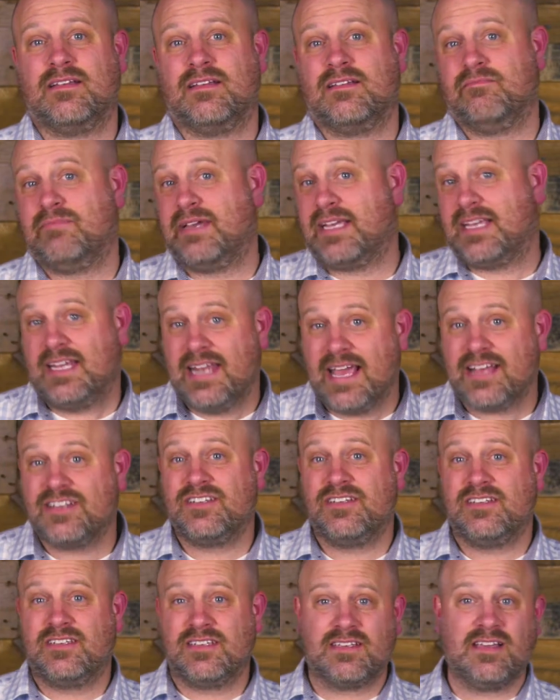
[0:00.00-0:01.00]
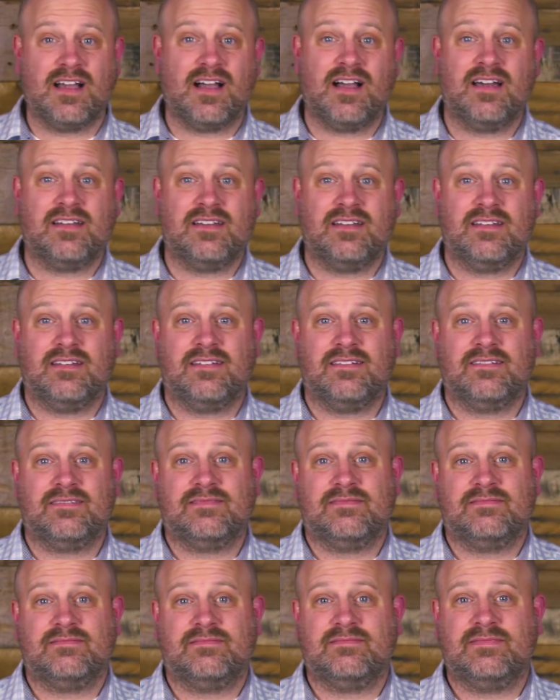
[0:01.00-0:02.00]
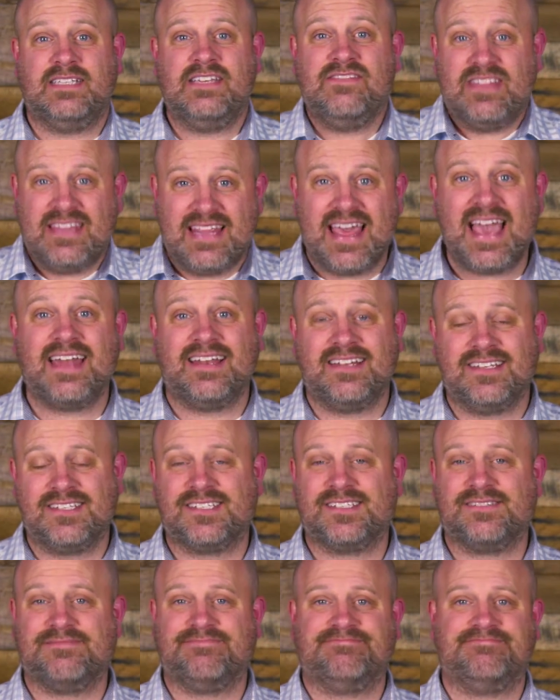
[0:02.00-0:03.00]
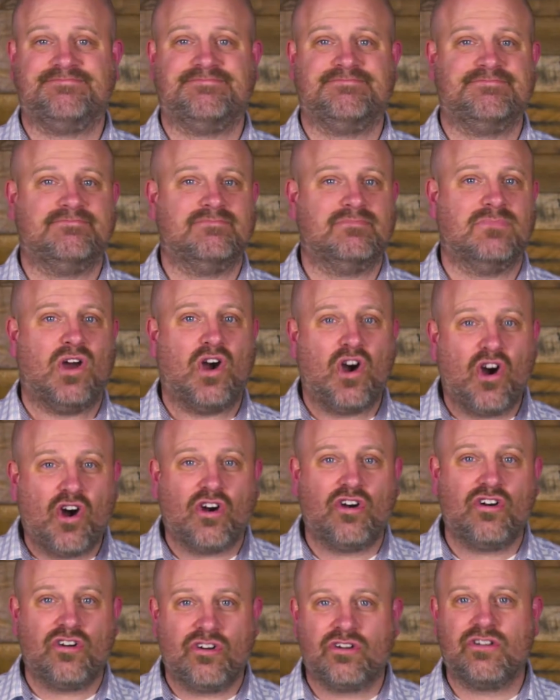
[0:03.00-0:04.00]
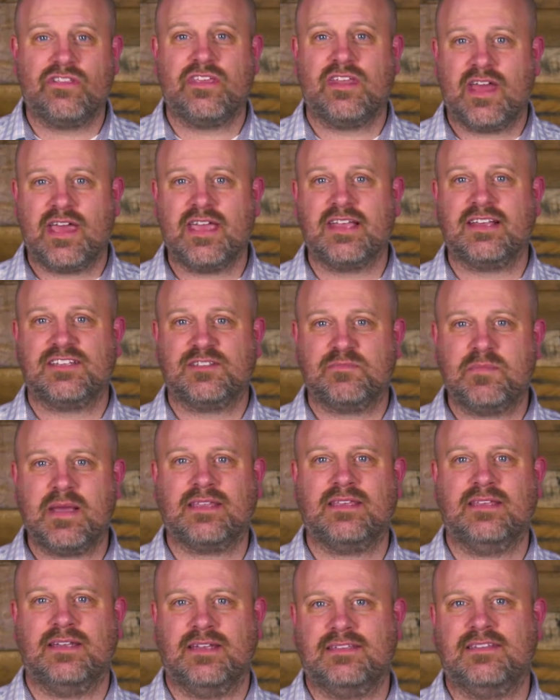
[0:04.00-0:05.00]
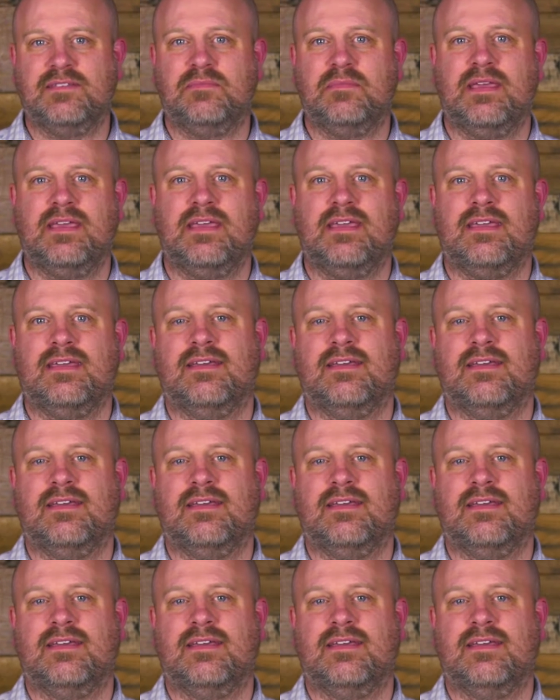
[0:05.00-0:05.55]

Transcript: my connection to God, and even that is harder than I expected it to be.